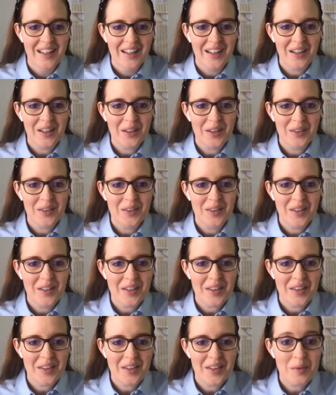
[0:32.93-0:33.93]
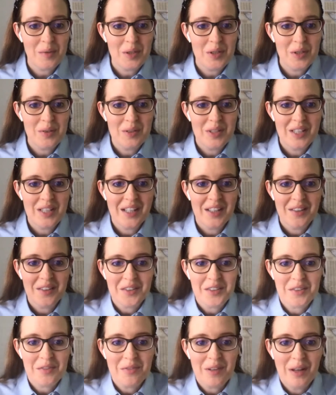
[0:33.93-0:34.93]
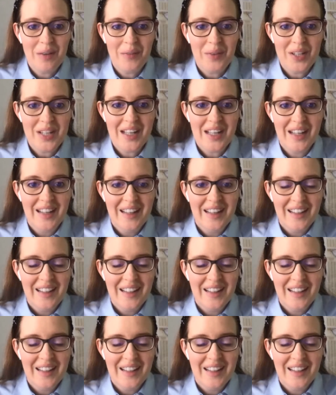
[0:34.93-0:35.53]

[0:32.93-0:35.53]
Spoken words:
are things that we do together as a family,